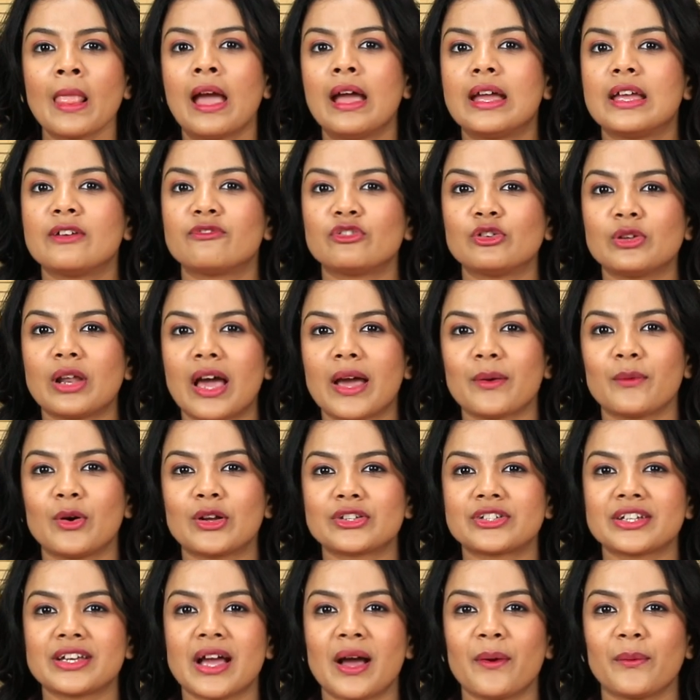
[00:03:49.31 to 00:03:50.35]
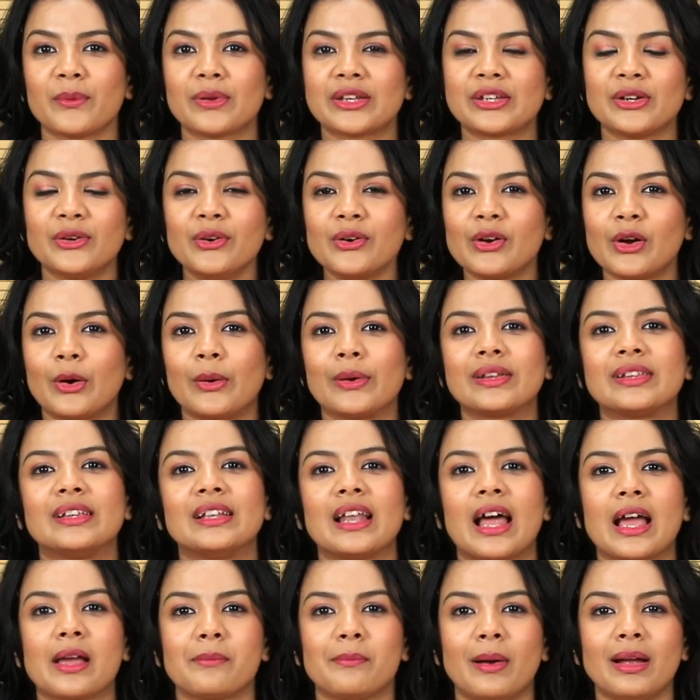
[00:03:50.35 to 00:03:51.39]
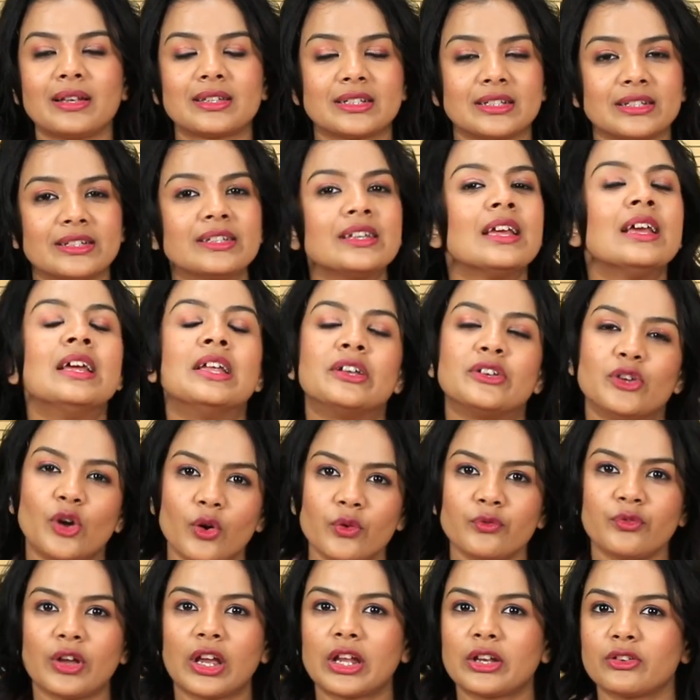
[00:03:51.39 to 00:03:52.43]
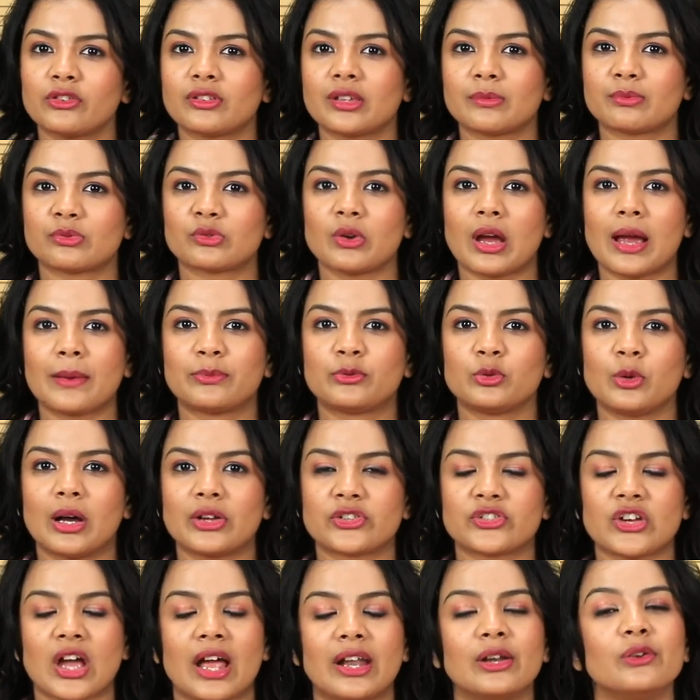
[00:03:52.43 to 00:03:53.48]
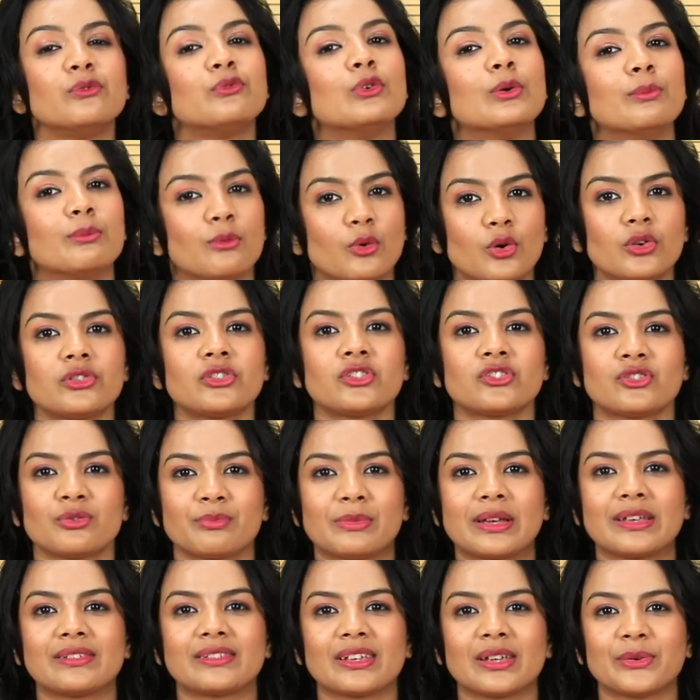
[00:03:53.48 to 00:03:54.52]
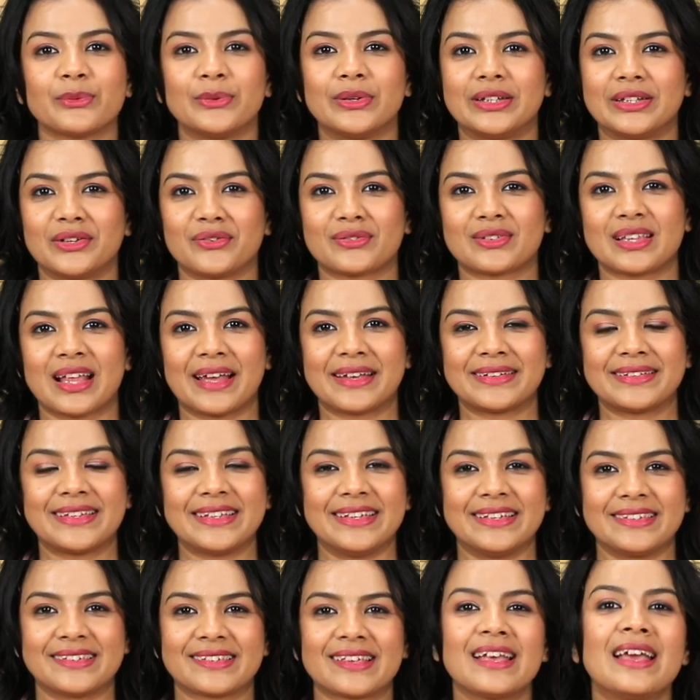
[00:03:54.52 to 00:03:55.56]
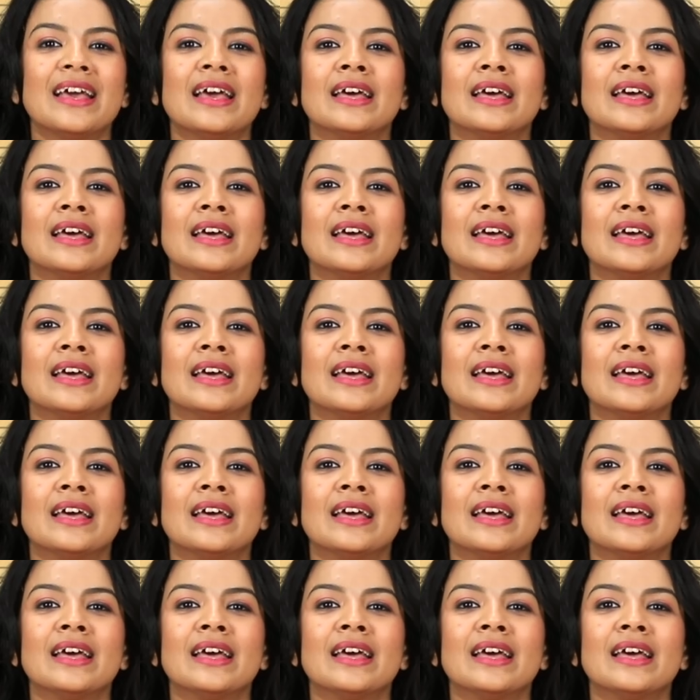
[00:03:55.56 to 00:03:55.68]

If you like watching our video, go hit the like button. Don't forget to subscribe to our channel for more such amazing videos like these.